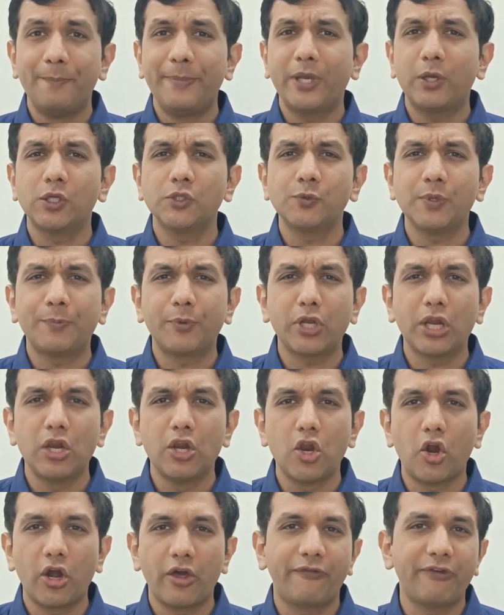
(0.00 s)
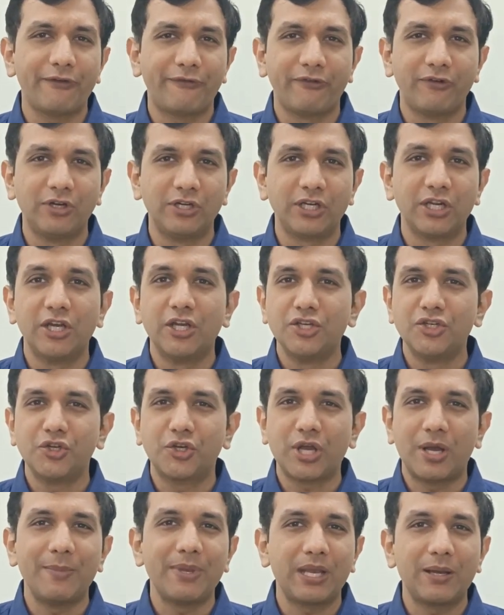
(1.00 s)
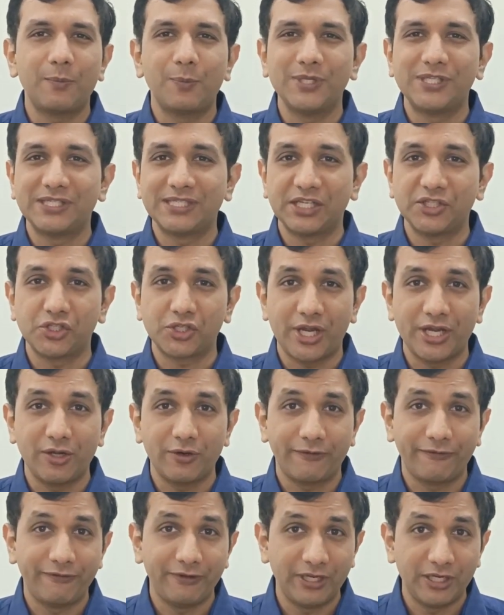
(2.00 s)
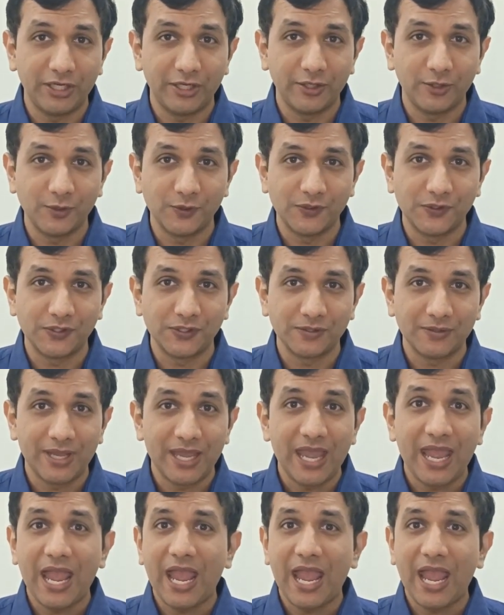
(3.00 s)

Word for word: because we put a lot of effort to coming up with such kind of videos.